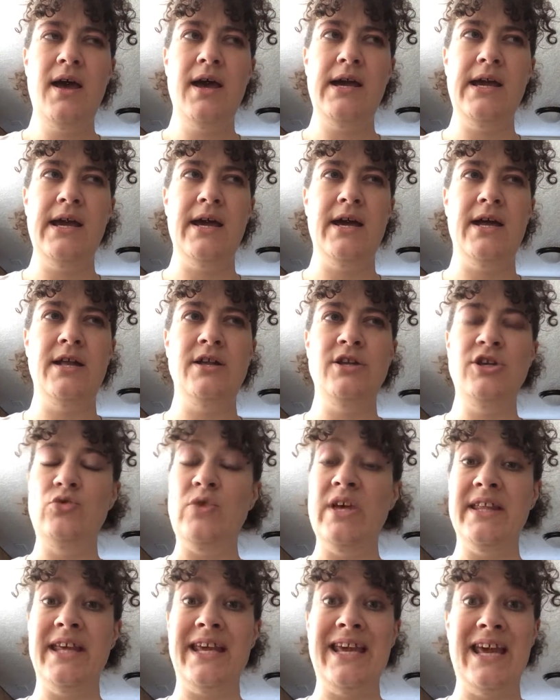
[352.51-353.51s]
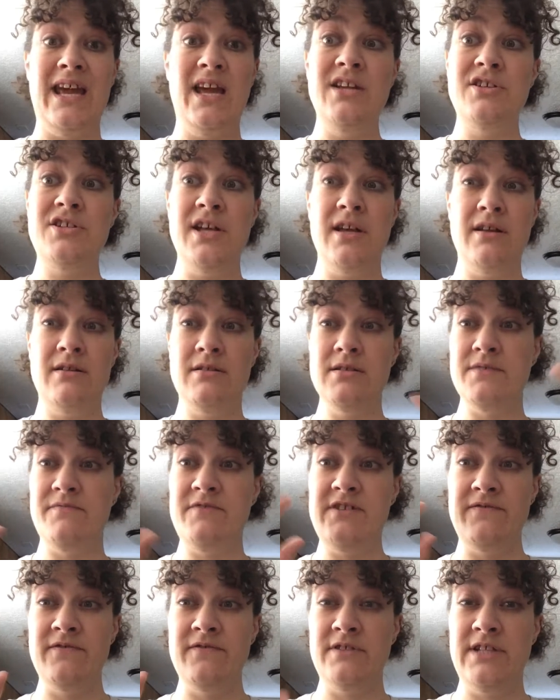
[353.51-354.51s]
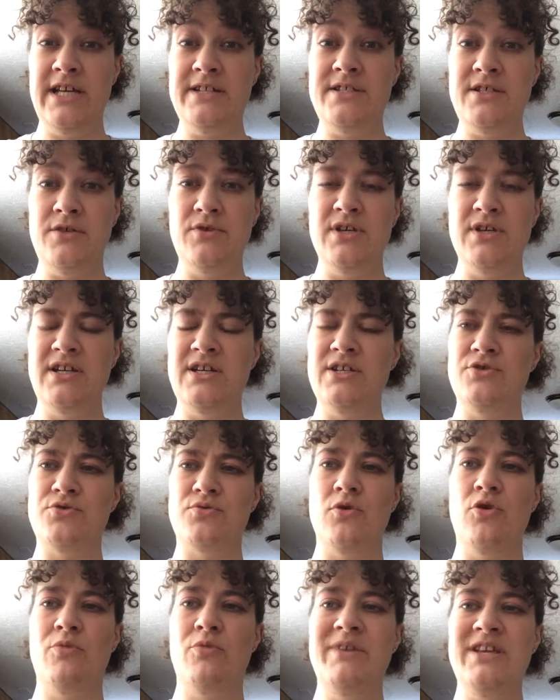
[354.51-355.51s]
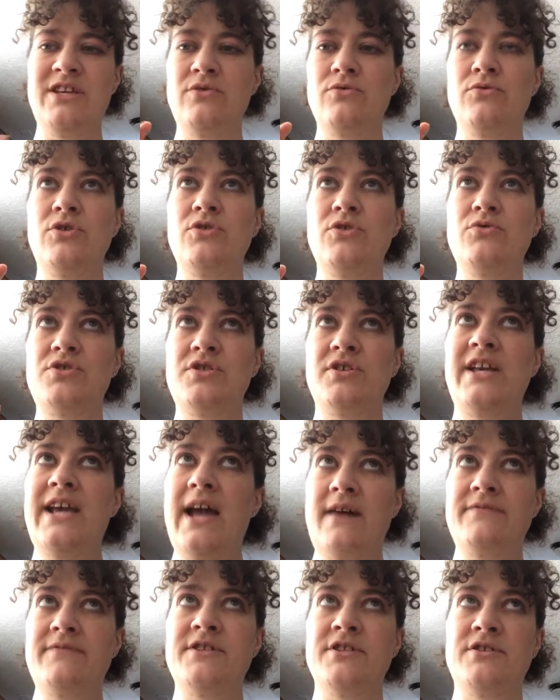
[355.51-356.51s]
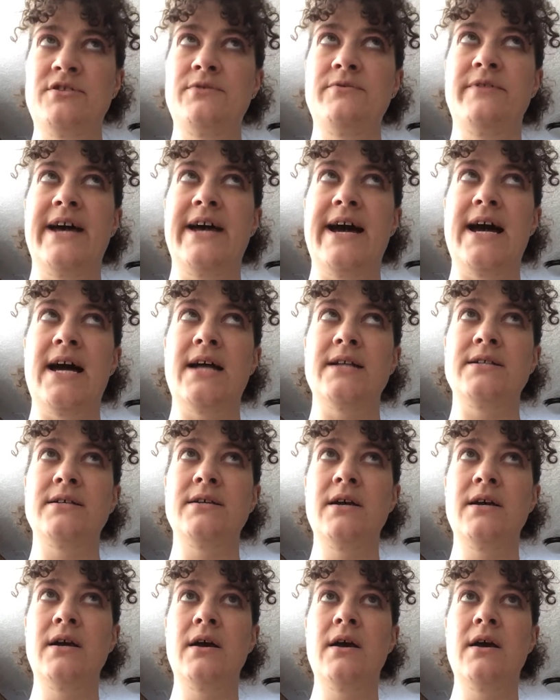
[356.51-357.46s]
And you get like 8 channels of different lights you can control, but you usually have to do that